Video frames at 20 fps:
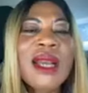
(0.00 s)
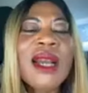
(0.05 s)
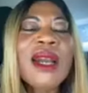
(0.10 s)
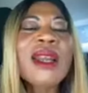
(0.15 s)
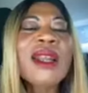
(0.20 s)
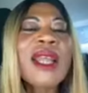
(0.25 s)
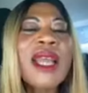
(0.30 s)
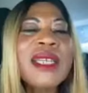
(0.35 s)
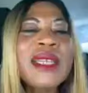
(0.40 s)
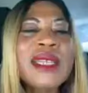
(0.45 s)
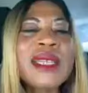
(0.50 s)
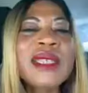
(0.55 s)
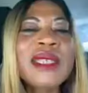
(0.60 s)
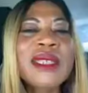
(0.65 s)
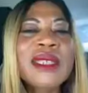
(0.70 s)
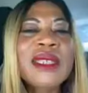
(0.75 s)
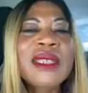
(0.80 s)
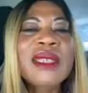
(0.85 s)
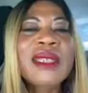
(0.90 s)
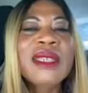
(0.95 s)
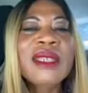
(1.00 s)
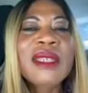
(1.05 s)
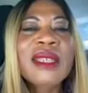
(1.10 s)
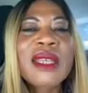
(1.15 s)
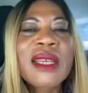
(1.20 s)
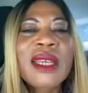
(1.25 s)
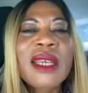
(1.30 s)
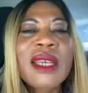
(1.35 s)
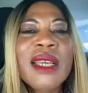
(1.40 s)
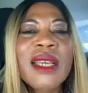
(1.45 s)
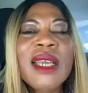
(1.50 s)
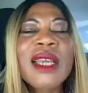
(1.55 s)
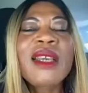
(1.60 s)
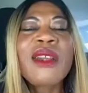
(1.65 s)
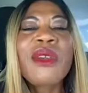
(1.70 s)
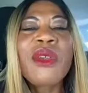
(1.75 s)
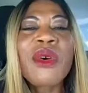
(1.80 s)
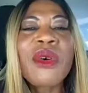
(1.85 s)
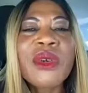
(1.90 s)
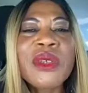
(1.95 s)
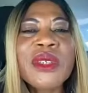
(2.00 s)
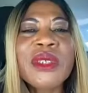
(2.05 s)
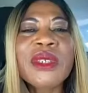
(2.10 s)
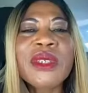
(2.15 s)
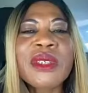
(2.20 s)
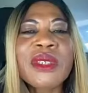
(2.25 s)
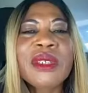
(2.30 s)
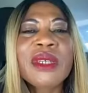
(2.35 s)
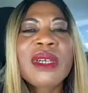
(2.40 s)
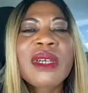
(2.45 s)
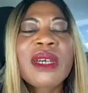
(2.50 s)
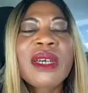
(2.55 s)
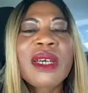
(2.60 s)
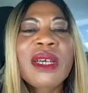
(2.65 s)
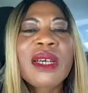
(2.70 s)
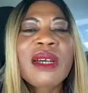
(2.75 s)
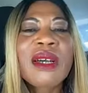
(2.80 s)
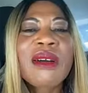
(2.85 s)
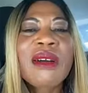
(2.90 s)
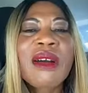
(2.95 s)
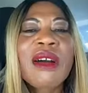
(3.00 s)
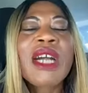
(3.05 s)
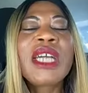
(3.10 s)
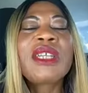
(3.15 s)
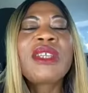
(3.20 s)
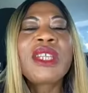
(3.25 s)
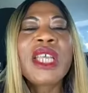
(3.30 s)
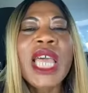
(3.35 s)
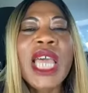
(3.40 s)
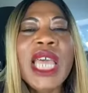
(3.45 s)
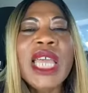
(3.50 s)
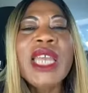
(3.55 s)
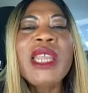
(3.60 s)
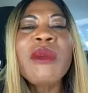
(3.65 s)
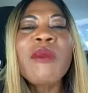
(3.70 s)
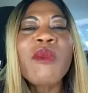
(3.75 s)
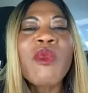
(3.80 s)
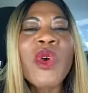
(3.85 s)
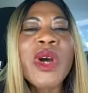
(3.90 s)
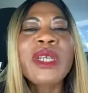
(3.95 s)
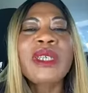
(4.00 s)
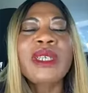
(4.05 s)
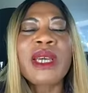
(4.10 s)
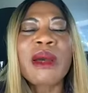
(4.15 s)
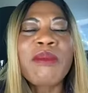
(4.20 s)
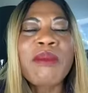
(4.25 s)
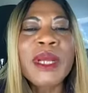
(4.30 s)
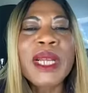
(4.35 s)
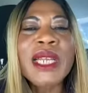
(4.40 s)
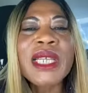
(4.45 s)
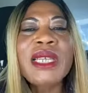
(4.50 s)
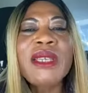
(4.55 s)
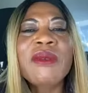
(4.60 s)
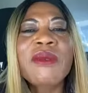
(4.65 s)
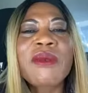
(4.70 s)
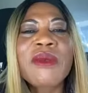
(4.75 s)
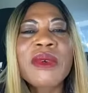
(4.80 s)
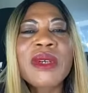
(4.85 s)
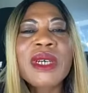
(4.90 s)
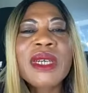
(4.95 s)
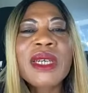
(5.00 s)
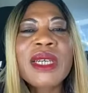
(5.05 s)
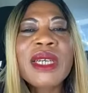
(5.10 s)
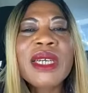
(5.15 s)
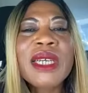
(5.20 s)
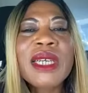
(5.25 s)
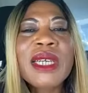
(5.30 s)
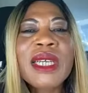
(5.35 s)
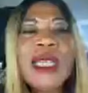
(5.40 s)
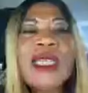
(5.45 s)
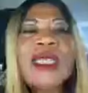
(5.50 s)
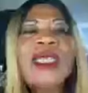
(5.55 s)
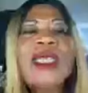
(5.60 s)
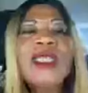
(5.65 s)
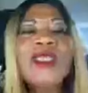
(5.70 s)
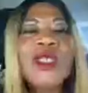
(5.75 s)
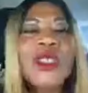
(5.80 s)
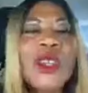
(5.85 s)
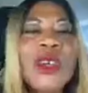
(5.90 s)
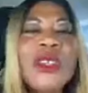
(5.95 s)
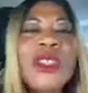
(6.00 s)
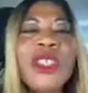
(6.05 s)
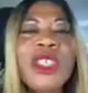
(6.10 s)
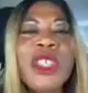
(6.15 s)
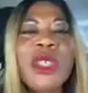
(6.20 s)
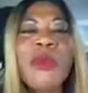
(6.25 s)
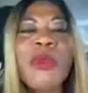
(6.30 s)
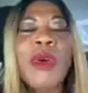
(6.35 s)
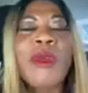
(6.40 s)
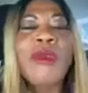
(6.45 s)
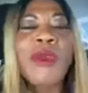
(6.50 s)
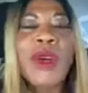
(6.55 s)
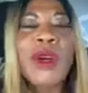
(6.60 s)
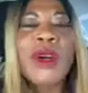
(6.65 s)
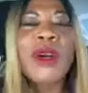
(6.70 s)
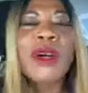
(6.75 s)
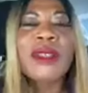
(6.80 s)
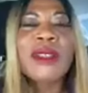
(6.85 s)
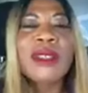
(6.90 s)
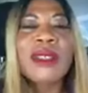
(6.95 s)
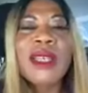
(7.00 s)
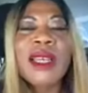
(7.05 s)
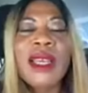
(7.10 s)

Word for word: Christ in us, in anyone that believe, is the sonship of God.